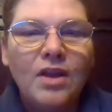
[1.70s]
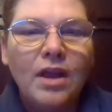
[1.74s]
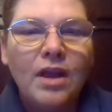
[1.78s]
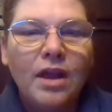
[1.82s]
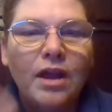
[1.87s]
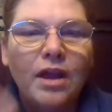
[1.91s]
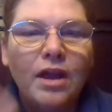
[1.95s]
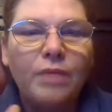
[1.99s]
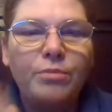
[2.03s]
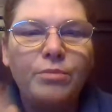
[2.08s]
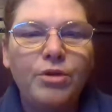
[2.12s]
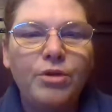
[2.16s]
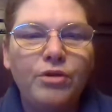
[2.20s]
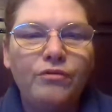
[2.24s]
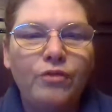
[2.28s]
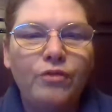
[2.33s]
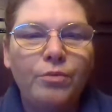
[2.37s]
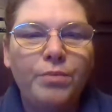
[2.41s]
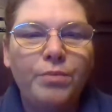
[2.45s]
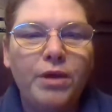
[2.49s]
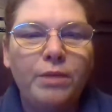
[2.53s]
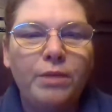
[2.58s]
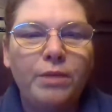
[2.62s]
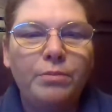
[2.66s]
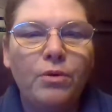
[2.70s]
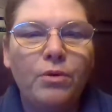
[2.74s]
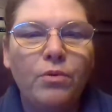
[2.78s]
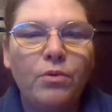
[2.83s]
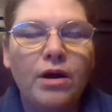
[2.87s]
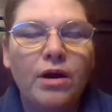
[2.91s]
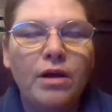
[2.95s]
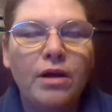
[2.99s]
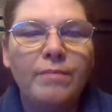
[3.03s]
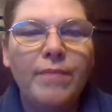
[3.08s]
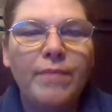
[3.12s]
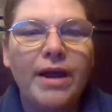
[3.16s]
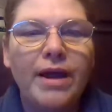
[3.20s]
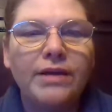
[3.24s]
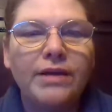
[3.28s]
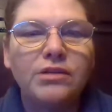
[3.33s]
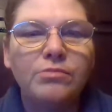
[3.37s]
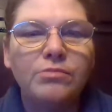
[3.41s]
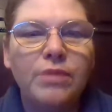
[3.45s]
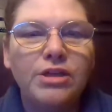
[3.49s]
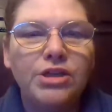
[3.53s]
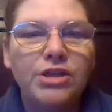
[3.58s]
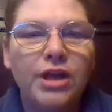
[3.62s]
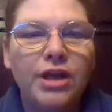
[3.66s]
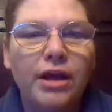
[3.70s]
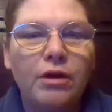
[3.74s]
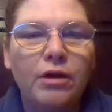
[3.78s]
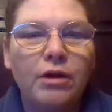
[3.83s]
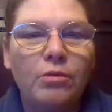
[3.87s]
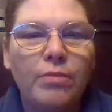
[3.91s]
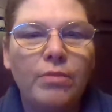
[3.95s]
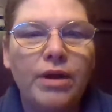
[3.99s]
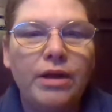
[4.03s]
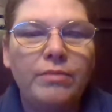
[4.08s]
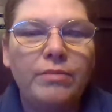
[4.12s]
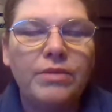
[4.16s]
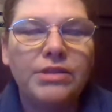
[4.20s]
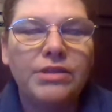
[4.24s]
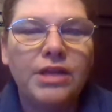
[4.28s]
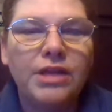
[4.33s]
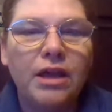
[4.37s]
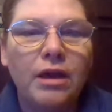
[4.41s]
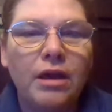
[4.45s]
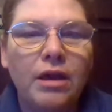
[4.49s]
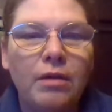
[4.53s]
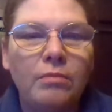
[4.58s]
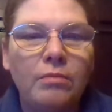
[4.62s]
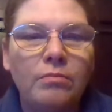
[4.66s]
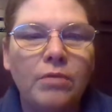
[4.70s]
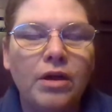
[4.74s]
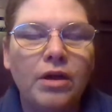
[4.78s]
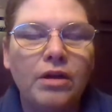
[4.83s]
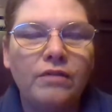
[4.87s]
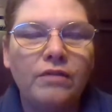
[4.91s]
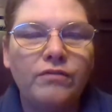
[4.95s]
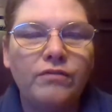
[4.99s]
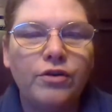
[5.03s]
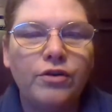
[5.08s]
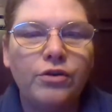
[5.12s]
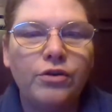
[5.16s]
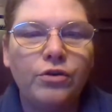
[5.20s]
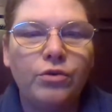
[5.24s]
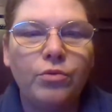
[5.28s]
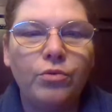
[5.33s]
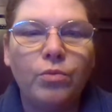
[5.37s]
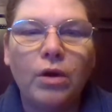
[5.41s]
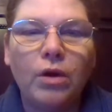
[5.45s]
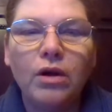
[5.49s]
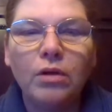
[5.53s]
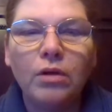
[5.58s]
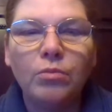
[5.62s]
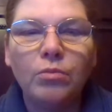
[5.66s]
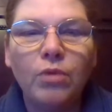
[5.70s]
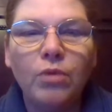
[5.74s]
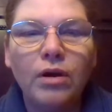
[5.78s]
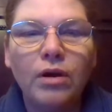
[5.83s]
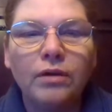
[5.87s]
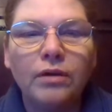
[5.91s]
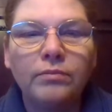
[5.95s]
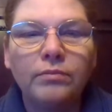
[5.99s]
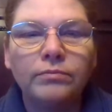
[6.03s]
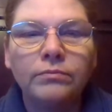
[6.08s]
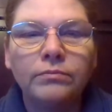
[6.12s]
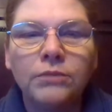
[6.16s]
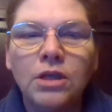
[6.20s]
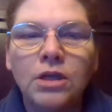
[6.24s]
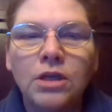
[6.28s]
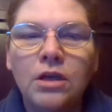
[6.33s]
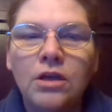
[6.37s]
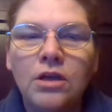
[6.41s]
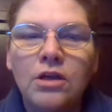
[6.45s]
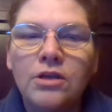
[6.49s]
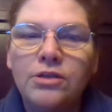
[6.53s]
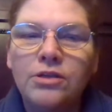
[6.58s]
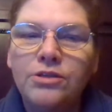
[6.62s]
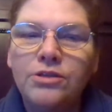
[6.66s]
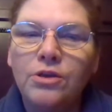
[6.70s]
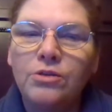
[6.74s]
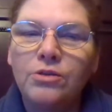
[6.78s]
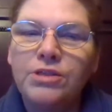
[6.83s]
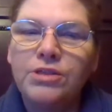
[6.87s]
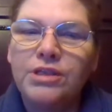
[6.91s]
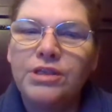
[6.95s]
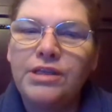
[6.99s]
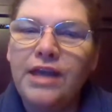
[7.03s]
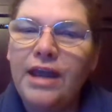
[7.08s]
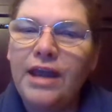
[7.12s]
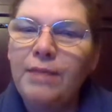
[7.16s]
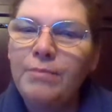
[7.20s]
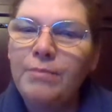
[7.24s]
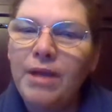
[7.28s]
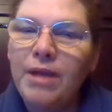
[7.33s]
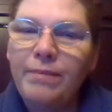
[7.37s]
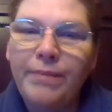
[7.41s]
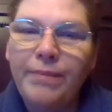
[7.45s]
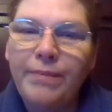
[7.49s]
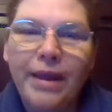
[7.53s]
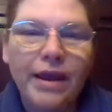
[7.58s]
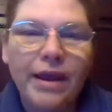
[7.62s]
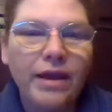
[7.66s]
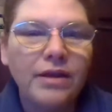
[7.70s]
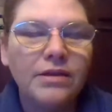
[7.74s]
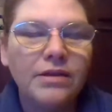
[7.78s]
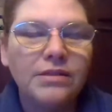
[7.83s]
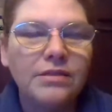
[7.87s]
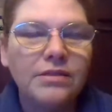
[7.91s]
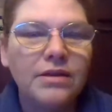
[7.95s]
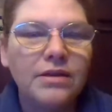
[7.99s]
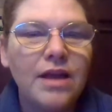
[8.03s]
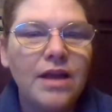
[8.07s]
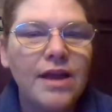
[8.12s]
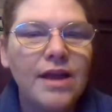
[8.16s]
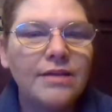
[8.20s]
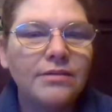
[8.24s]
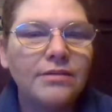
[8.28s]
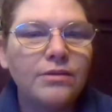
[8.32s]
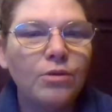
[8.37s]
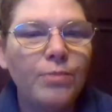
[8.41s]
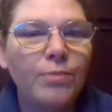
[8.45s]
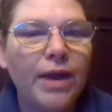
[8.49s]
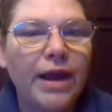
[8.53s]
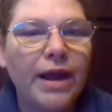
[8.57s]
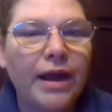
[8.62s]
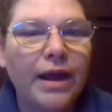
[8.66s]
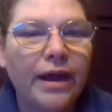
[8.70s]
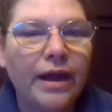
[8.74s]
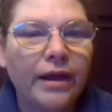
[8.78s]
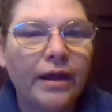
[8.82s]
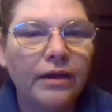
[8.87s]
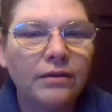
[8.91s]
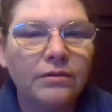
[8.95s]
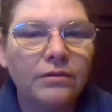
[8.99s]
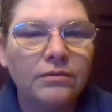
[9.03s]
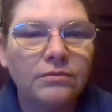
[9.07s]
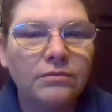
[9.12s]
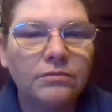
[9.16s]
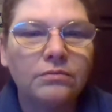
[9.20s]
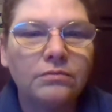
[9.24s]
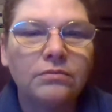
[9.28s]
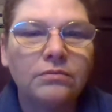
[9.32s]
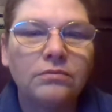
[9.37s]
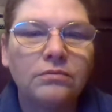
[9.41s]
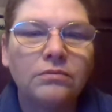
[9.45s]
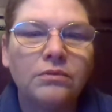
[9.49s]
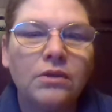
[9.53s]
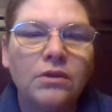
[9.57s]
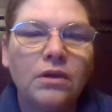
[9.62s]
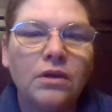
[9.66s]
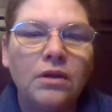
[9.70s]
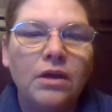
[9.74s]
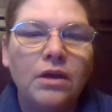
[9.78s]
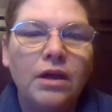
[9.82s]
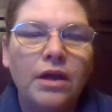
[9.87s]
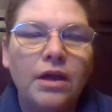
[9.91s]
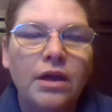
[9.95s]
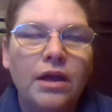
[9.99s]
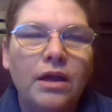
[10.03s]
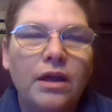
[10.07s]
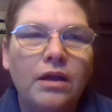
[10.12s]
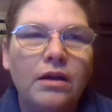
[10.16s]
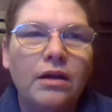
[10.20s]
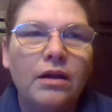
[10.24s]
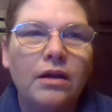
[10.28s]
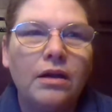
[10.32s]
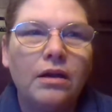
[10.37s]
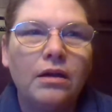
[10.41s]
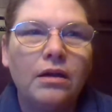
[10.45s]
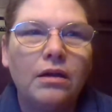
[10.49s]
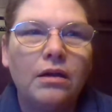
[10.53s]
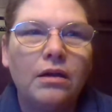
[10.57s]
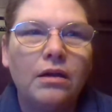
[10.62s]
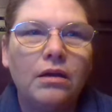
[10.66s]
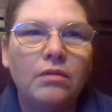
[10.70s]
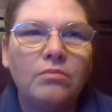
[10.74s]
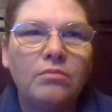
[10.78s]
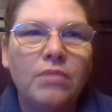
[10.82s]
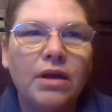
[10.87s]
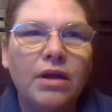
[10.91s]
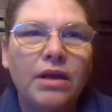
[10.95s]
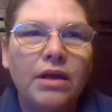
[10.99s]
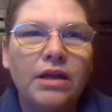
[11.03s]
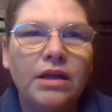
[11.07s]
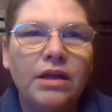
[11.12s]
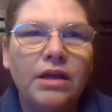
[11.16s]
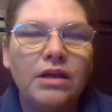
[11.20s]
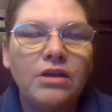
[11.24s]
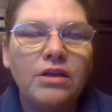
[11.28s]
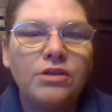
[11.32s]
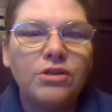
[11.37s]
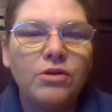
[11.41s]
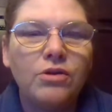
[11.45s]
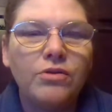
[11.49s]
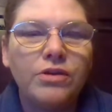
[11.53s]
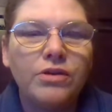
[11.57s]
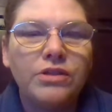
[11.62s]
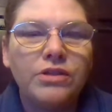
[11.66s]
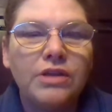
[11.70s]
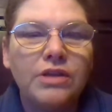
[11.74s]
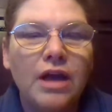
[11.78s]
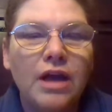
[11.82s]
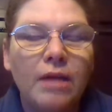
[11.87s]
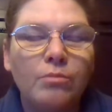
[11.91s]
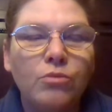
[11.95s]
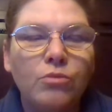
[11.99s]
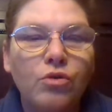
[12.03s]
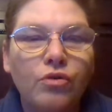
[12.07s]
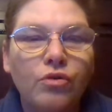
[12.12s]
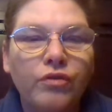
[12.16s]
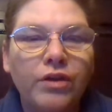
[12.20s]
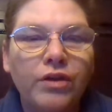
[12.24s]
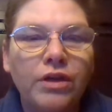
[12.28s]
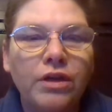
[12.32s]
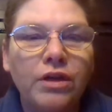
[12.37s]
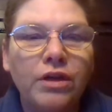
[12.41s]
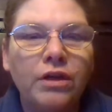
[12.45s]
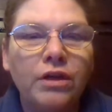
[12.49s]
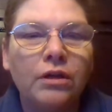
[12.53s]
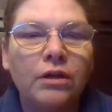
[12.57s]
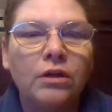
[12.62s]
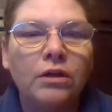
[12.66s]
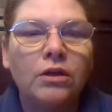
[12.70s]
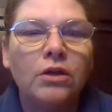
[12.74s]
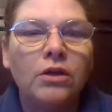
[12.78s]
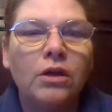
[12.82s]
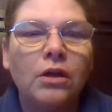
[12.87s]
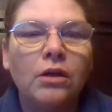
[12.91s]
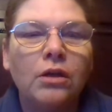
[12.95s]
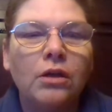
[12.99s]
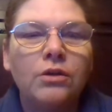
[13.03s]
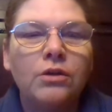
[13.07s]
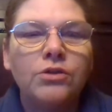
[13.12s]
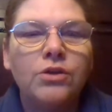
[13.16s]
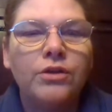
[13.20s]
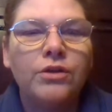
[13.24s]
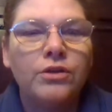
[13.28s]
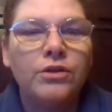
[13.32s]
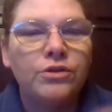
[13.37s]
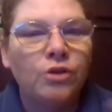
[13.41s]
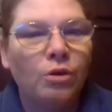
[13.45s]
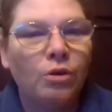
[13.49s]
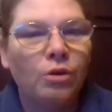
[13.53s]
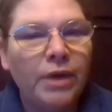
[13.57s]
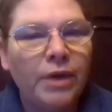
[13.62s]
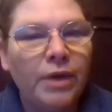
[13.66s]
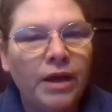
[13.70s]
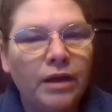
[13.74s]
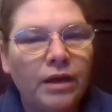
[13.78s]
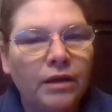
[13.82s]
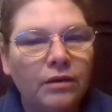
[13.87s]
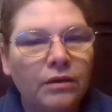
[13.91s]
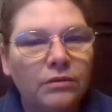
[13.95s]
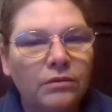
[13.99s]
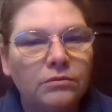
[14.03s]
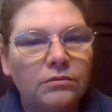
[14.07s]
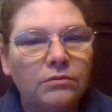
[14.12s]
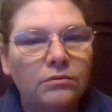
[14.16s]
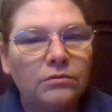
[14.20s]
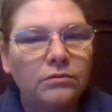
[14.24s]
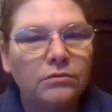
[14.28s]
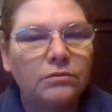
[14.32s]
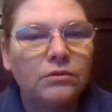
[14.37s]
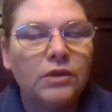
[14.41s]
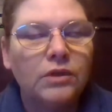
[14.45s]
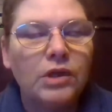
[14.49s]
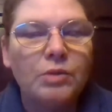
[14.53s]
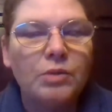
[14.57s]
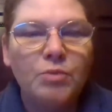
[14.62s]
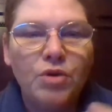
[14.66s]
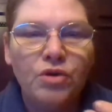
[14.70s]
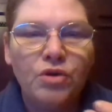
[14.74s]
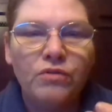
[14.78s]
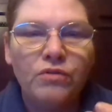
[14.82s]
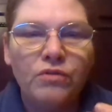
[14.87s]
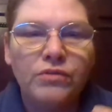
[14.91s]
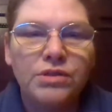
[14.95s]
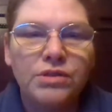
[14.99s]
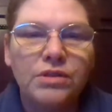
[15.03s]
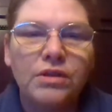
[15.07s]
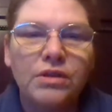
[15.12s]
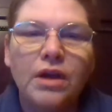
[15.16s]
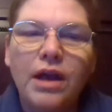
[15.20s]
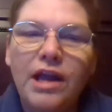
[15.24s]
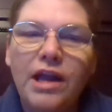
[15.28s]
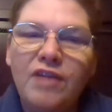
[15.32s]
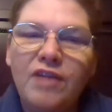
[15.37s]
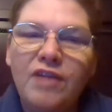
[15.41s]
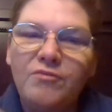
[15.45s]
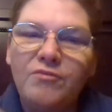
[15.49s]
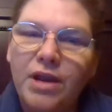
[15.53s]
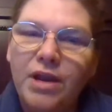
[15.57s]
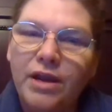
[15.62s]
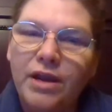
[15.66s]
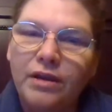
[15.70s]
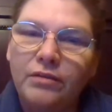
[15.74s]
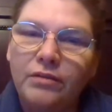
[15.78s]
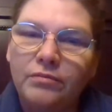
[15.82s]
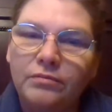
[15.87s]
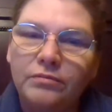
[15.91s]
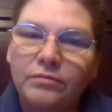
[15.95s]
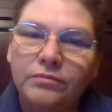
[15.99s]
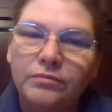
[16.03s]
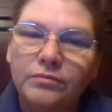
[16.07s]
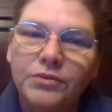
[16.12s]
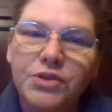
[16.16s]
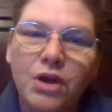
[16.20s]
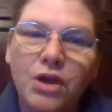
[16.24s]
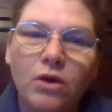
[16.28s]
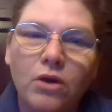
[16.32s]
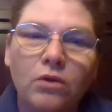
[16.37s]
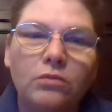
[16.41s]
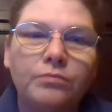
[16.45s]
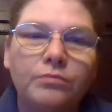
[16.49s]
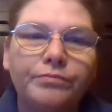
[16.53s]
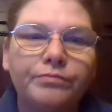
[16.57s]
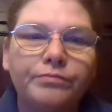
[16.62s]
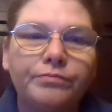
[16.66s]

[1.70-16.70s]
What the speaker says: Hey beautiful people, welcome back to my channel. My name is Kim, and if you're new, welcome. So today my pain is not so bad, and my kidney stone is not moving, so there's no pain. When it moves, I have pain. So